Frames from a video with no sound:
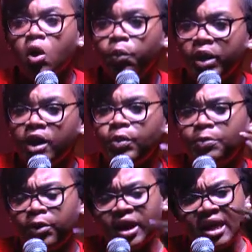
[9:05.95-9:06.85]
We
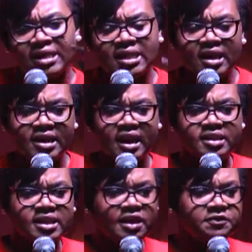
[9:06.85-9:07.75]
would bring
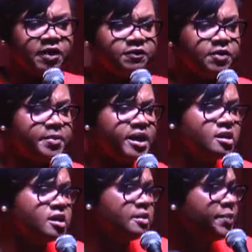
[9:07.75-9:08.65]
internal self
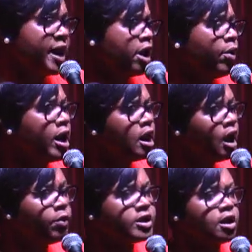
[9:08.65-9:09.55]
government to Tobago
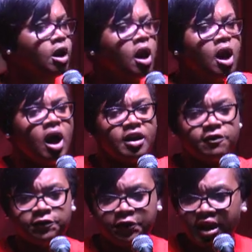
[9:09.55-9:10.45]
along with our
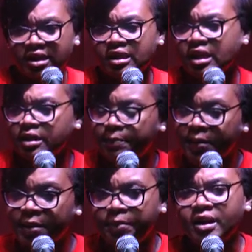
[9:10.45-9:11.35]
other friends in the
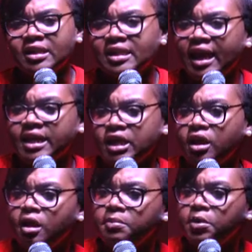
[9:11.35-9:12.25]
People's
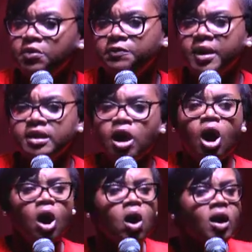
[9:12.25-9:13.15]
National Movement.
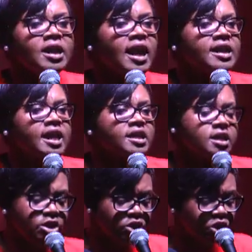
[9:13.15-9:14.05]
All that they
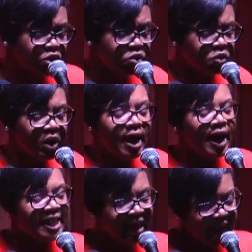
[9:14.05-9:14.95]
didn't do,
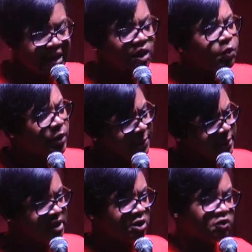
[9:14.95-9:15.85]
Ayanna
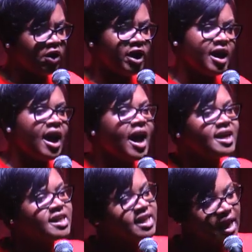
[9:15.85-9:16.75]
Webster Roy
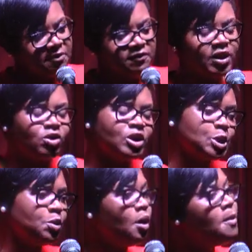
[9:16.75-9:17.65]
and Shamfa
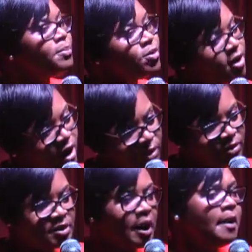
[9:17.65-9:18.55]
Cudjoe,
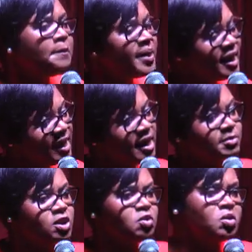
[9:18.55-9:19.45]
proud
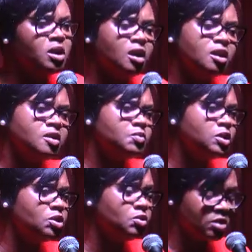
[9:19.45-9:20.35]
PNM schoolgirls
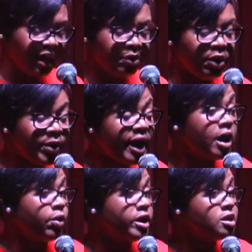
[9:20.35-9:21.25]
would do, we are
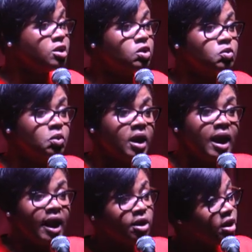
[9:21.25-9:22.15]
going to do.
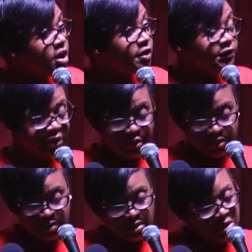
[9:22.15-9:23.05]
And all of
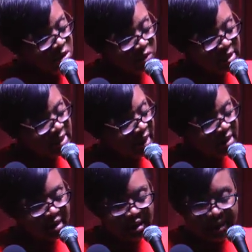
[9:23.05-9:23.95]
you who
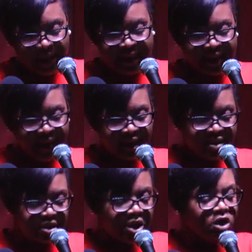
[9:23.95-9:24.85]
stand on the
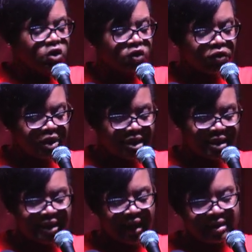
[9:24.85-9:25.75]
sidelines,
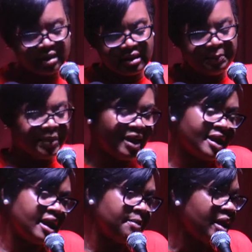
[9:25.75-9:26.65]
criticizing the
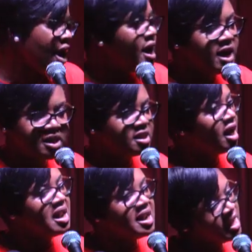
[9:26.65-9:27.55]
PNM, it's
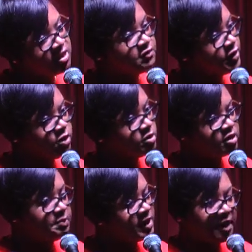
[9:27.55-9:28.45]
not late for you
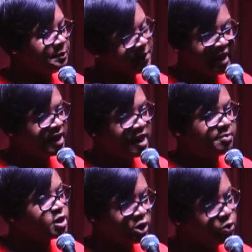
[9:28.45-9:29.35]
to be a
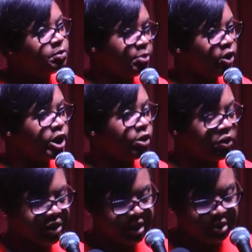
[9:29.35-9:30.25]
PNM schoolboy
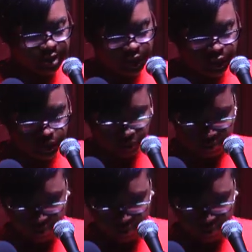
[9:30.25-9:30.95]
or girl too.